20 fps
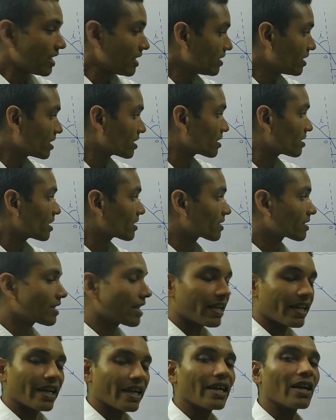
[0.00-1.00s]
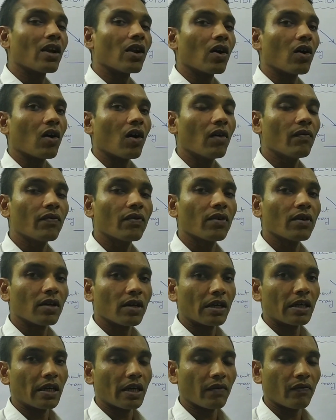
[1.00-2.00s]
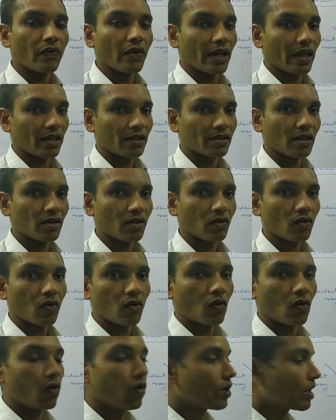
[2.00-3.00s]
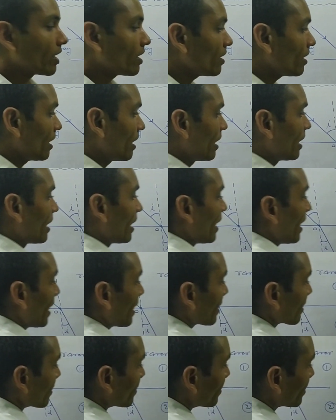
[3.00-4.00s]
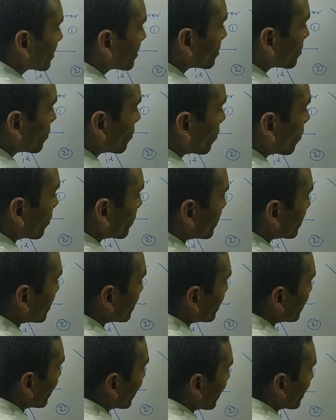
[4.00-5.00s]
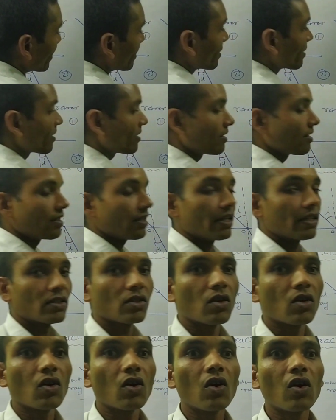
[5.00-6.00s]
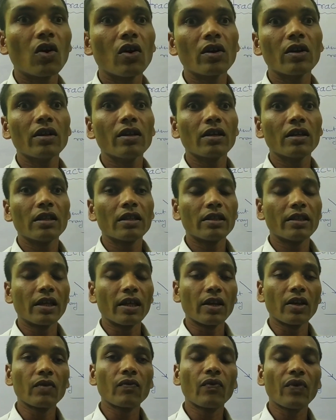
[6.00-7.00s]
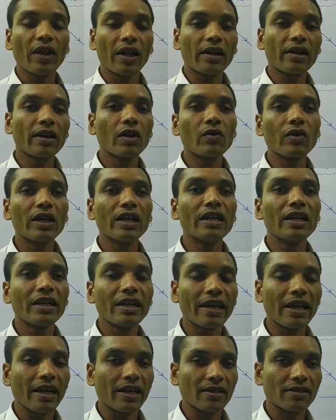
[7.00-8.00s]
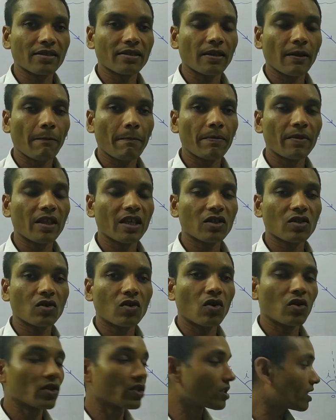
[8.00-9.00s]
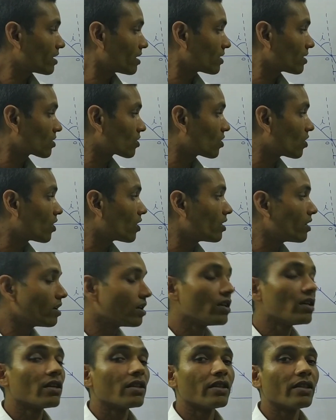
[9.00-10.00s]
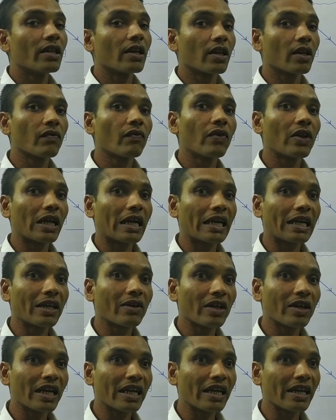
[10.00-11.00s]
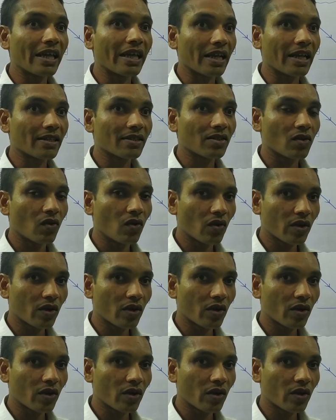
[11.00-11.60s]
This is the second law of refraction. Okay, and this constant is called the refractive index. This constant is called the refractive index.